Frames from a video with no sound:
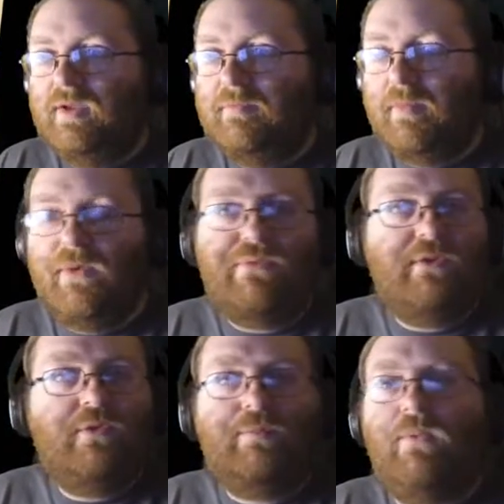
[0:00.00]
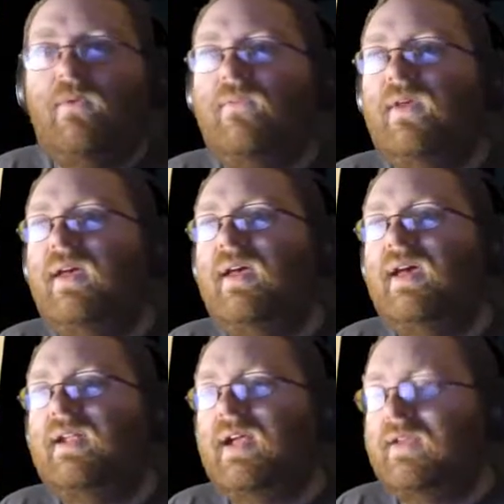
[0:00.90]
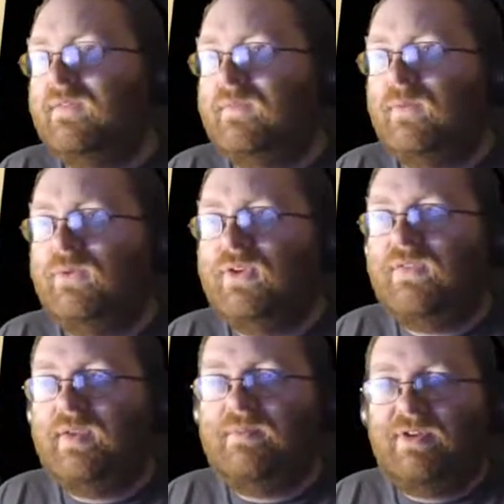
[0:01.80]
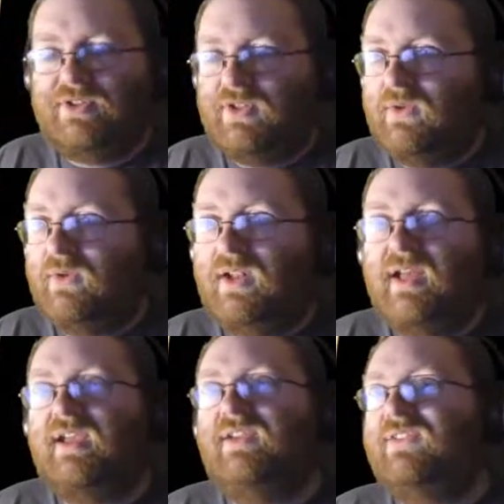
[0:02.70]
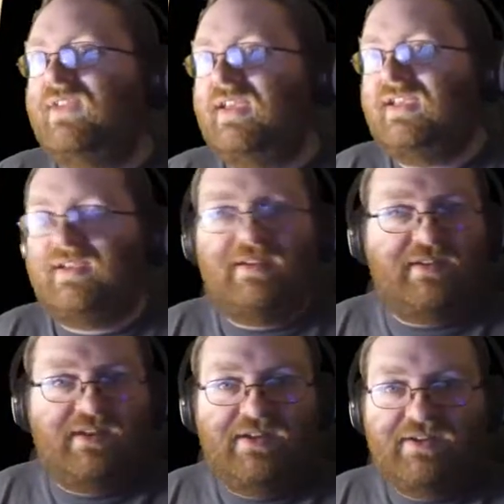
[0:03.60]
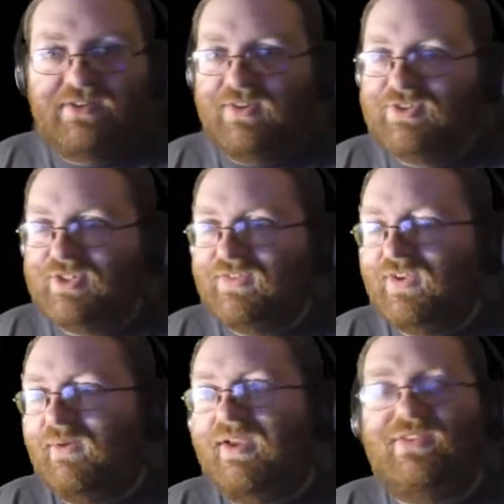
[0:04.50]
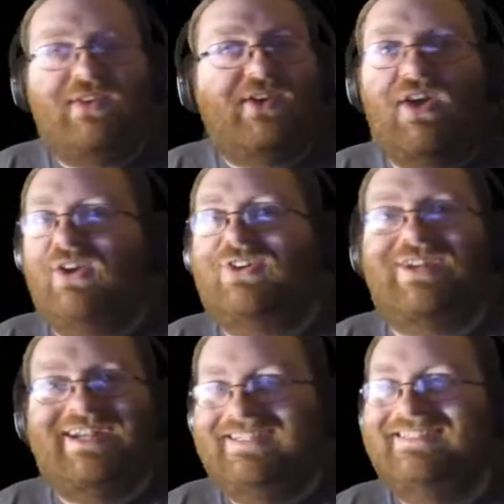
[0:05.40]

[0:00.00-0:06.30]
But my friend was born there, and I've always had the impression that Ola is a country, so it's a country.